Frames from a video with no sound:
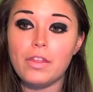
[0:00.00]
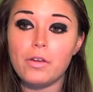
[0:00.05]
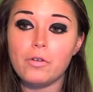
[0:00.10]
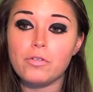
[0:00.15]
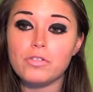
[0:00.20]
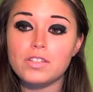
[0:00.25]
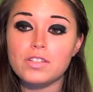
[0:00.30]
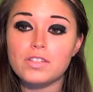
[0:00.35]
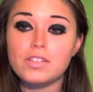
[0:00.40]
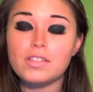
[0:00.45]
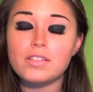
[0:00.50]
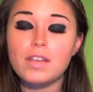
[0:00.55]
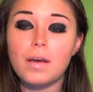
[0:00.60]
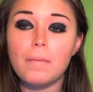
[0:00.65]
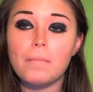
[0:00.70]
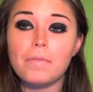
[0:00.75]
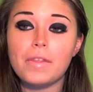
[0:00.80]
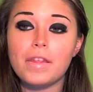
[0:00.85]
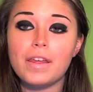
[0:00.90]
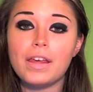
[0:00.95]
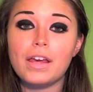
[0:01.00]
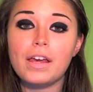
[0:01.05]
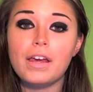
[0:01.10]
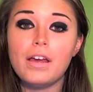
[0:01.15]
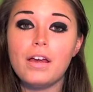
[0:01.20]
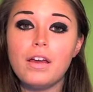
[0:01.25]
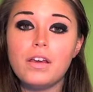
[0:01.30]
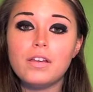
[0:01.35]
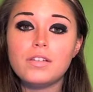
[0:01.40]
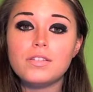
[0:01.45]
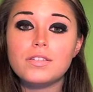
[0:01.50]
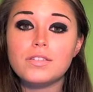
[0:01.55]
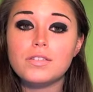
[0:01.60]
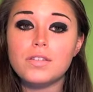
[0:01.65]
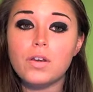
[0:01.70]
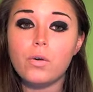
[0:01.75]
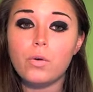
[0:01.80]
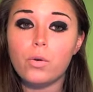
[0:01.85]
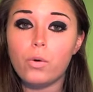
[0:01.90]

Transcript: There was just something so